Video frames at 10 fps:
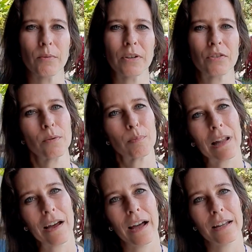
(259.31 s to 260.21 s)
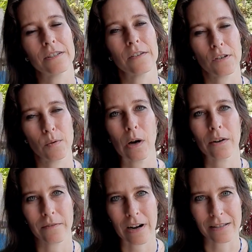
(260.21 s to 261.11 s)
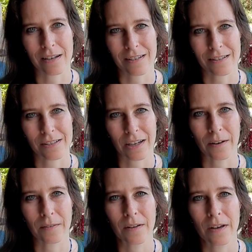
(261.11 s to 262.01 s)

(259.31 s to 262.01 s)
with your plans if you want residency.